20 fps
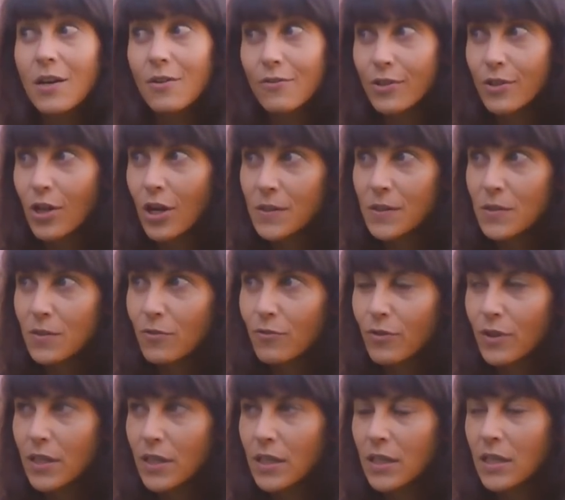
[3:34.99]

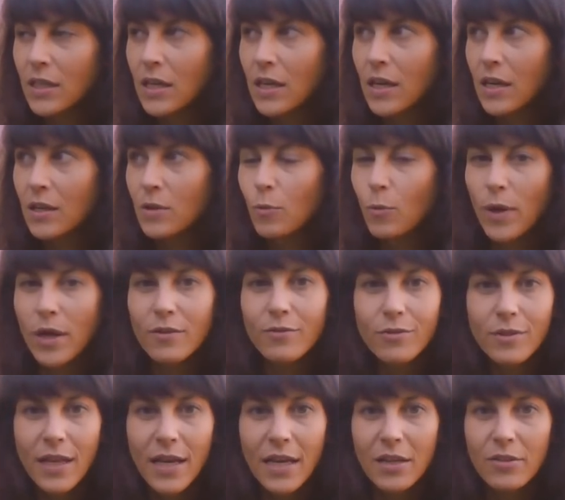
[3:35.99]
philosophy and way
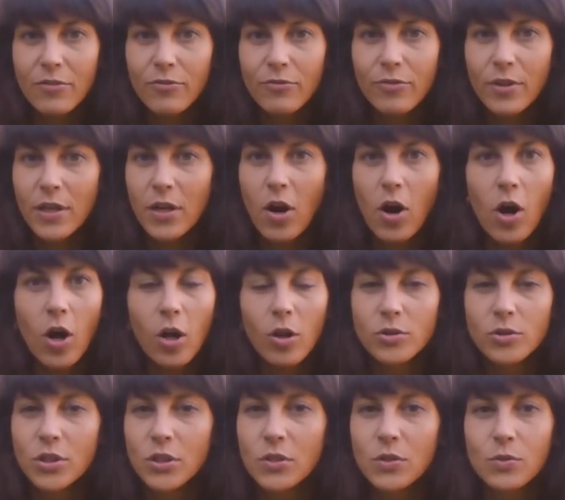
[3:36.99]
of life, it
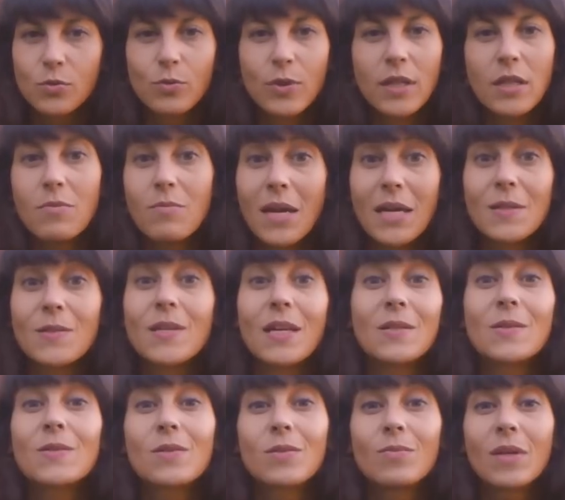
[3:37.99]
all just really made
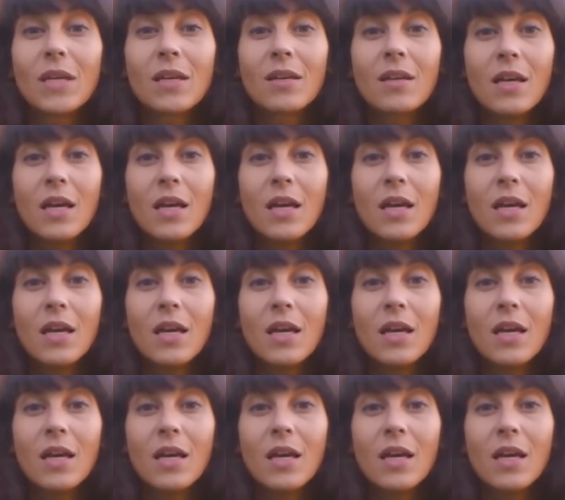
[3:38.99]
sense to me.